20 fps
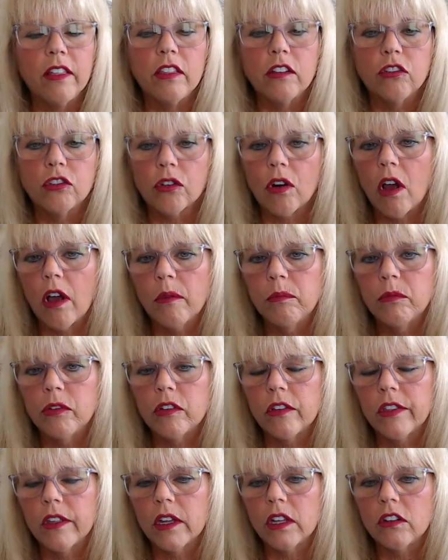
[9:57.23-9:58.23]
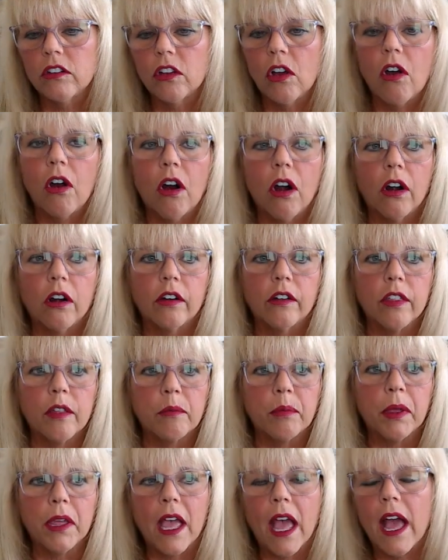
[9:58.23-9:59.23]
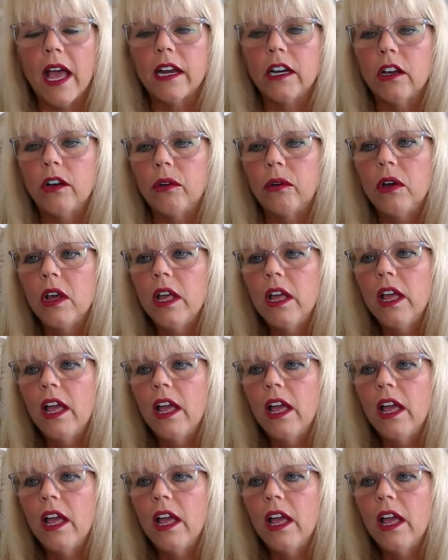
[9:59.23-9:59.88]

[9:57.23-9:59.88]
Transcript: the drums and the guitar and the piano,